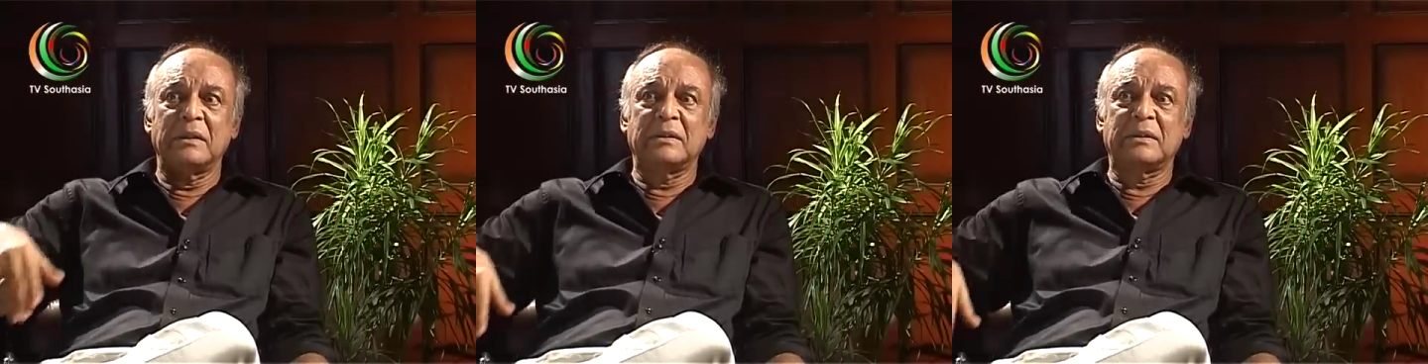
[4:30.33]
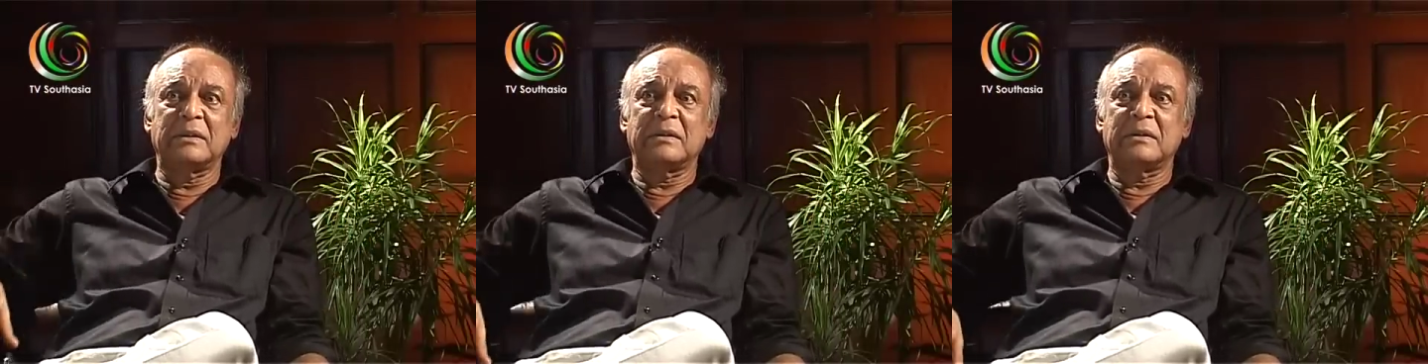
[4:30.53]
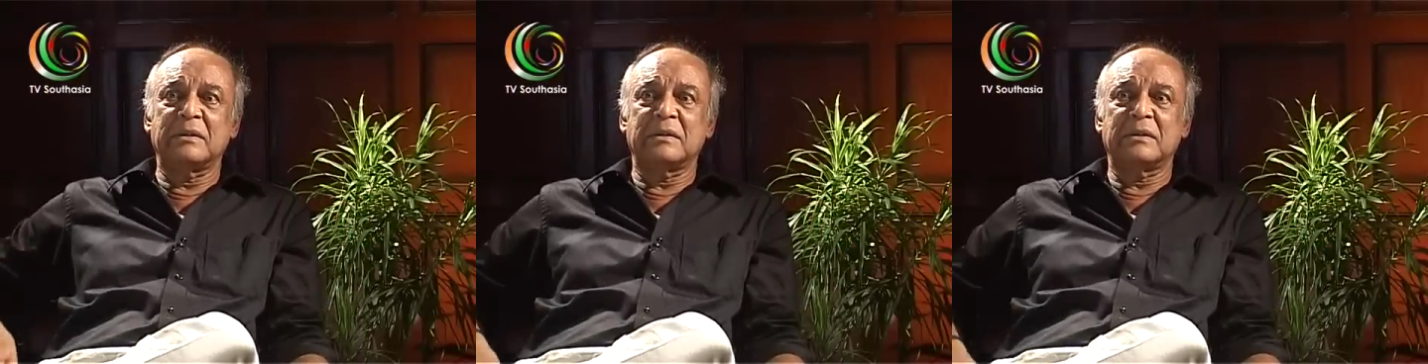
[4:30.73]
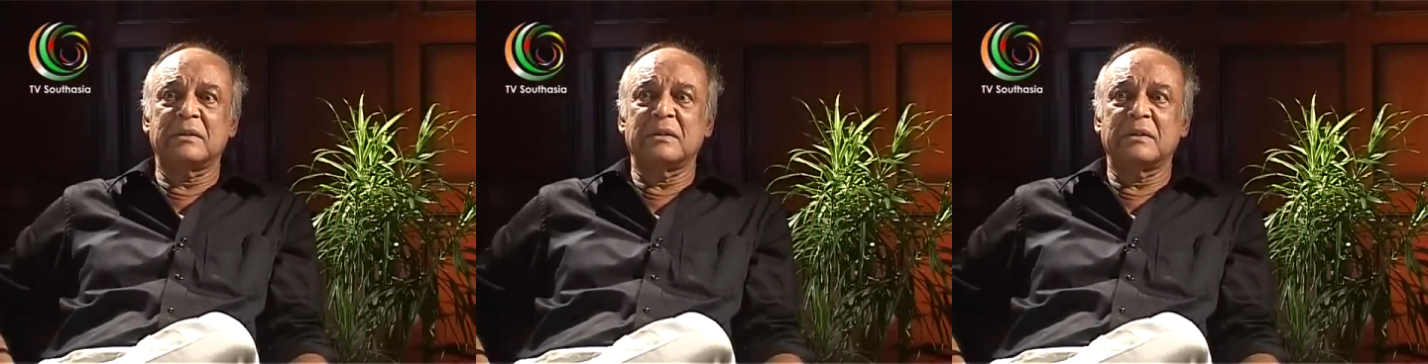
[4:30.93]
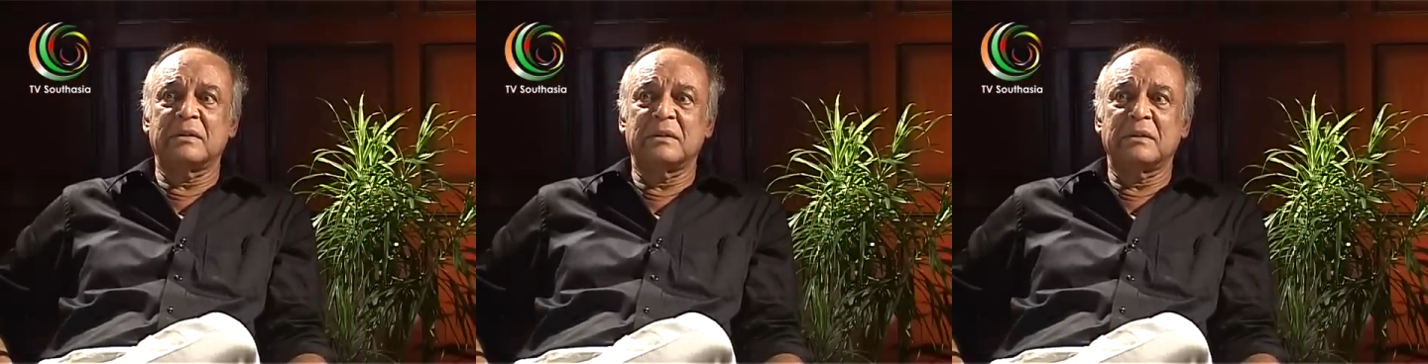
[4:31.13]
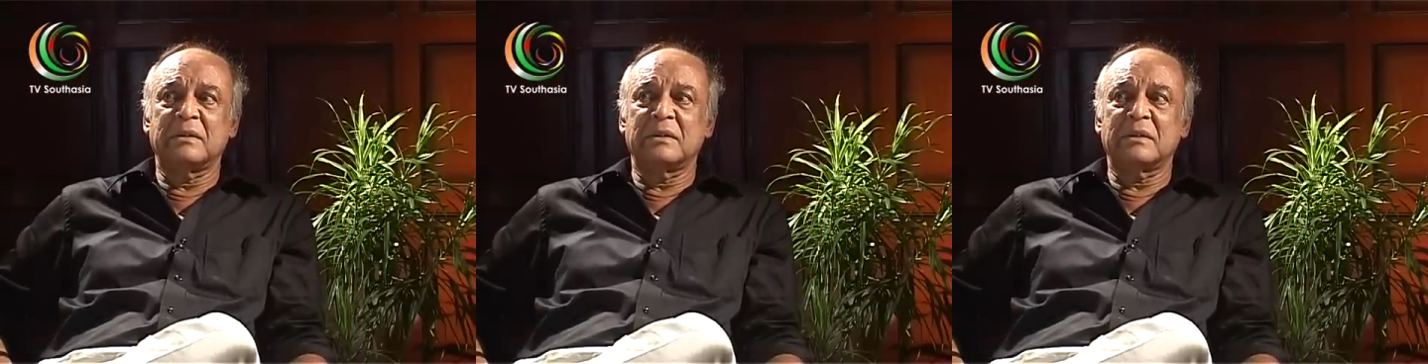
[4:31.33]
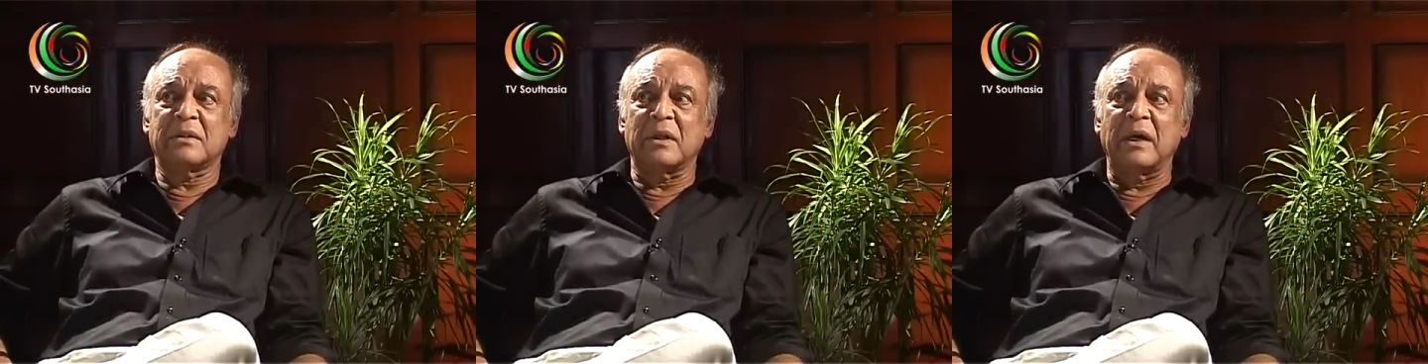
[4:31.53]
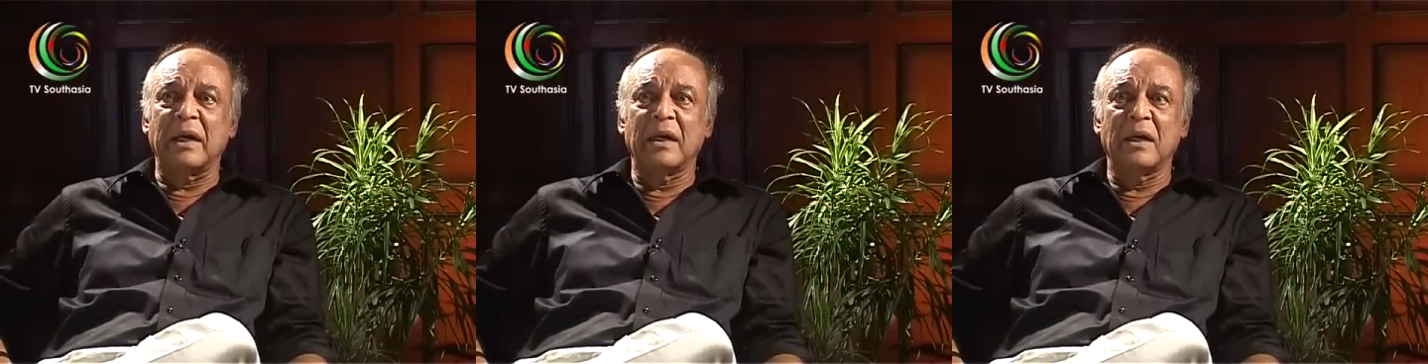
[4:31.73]
it's, it's
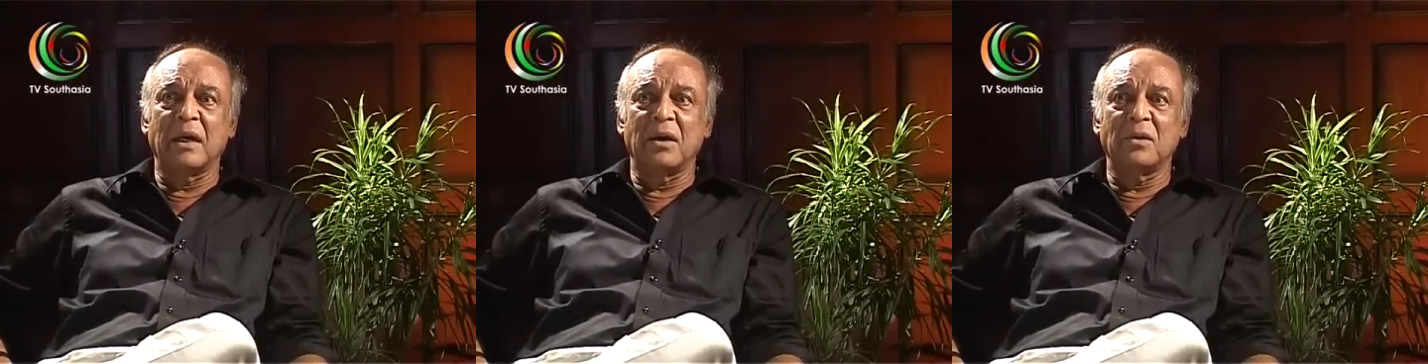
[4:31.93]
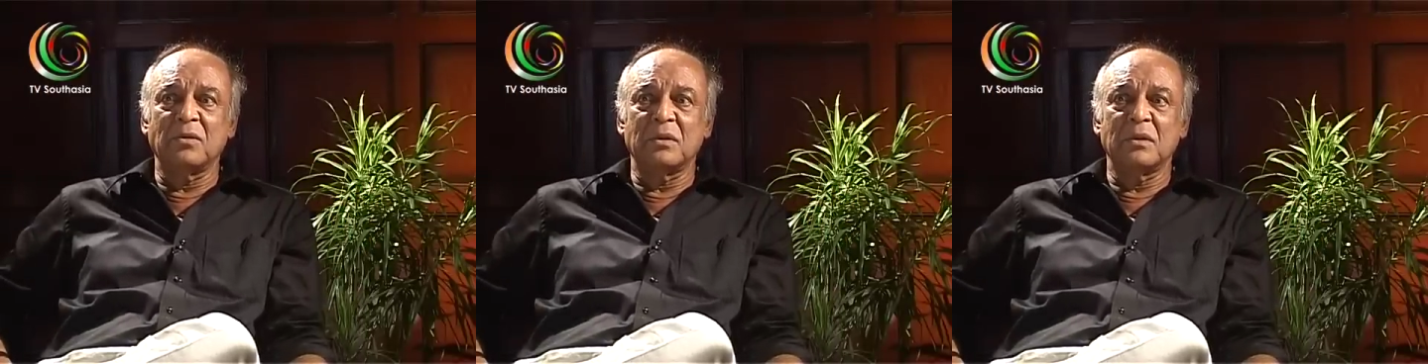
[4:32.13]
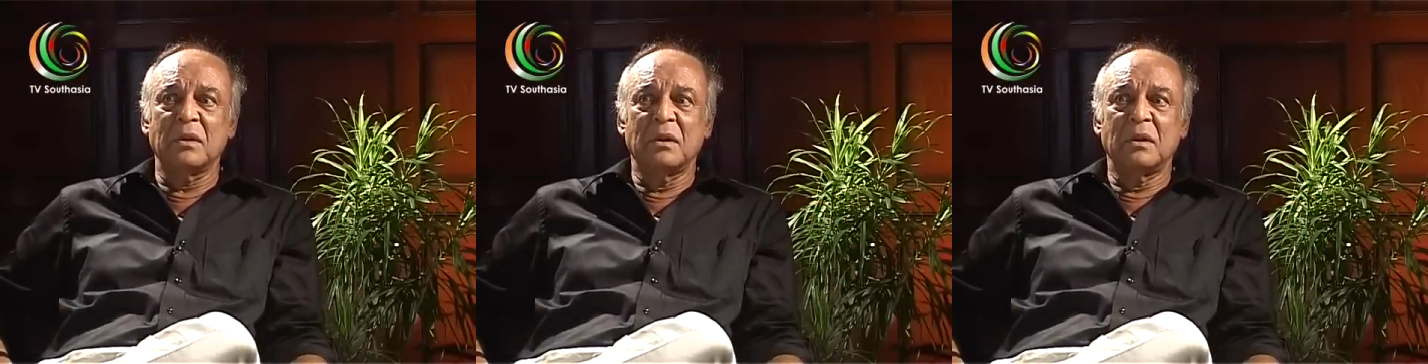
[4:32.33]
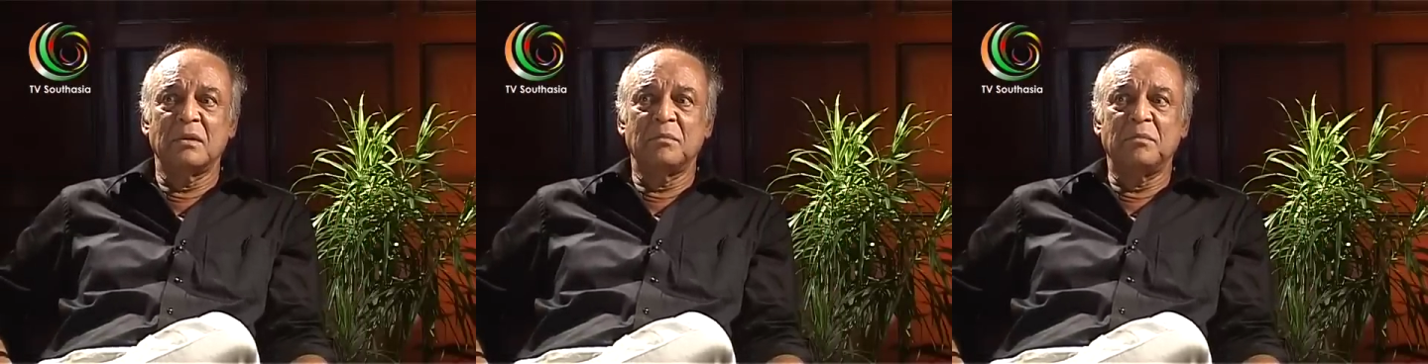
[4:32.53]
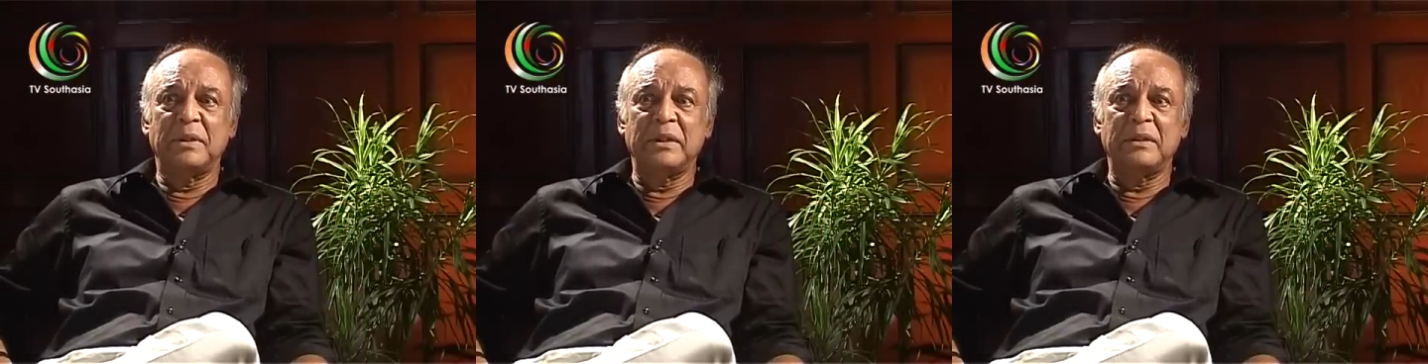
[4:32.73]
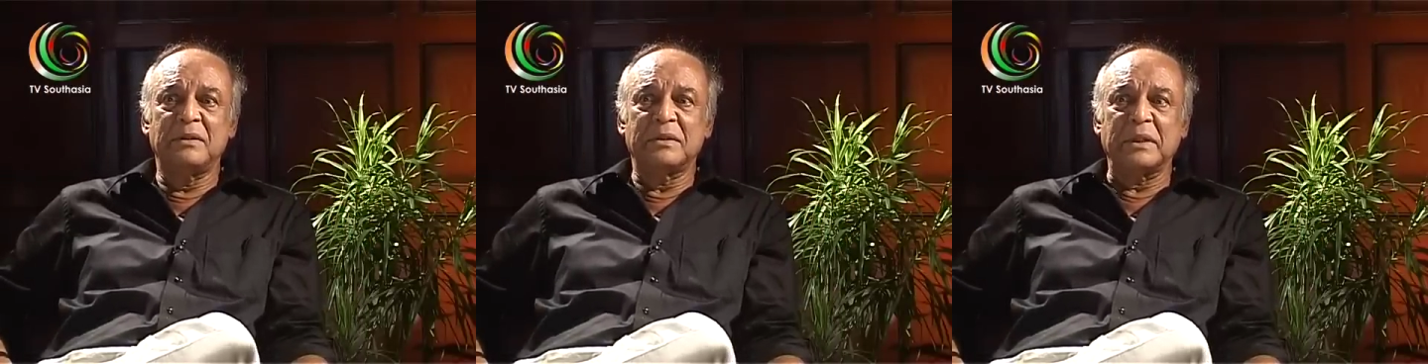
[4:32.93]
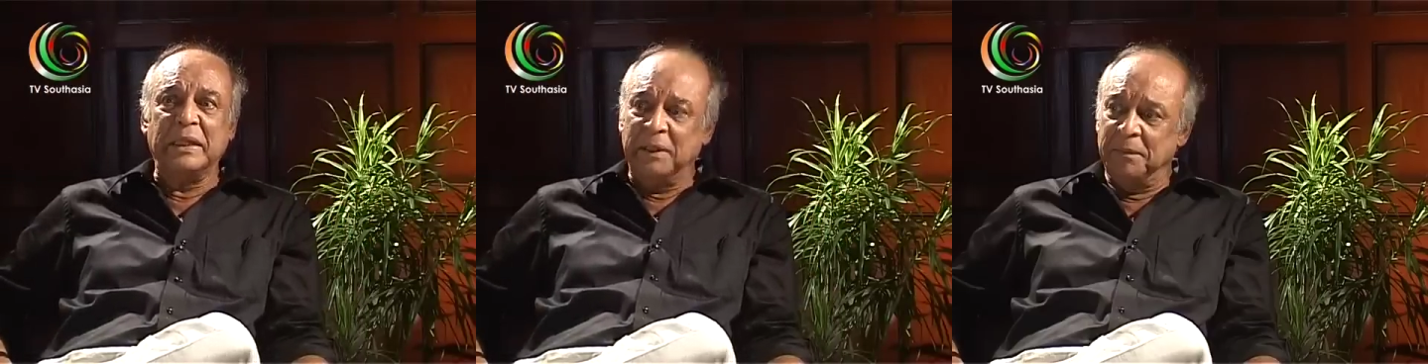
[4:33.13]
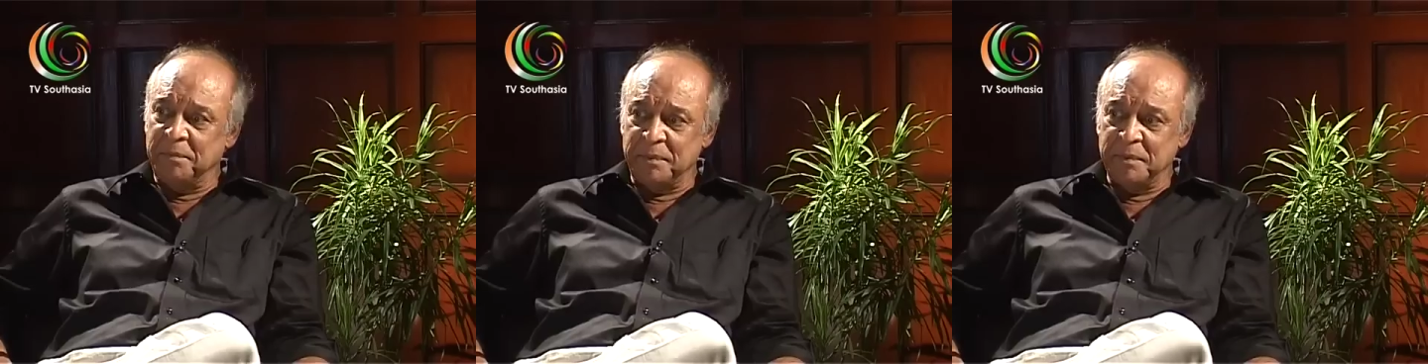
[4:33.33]
crying out, please
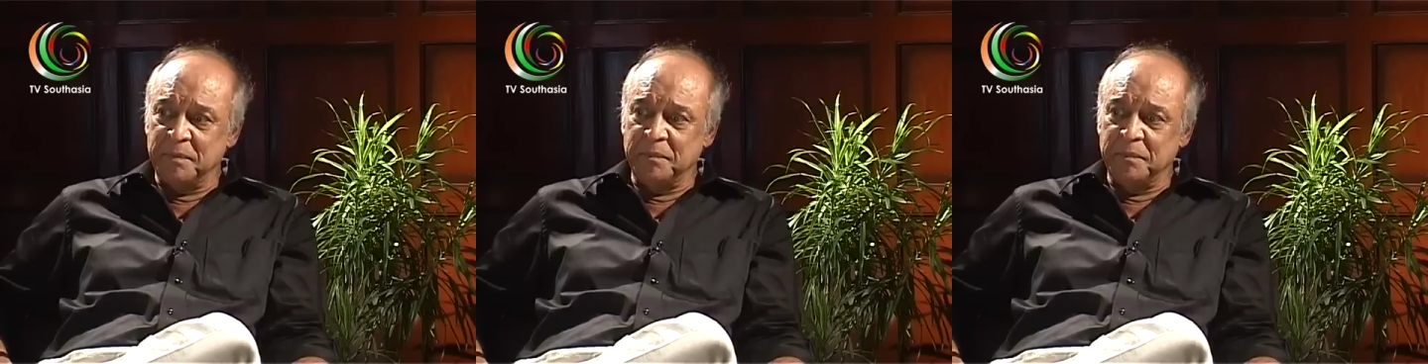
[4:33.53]
help.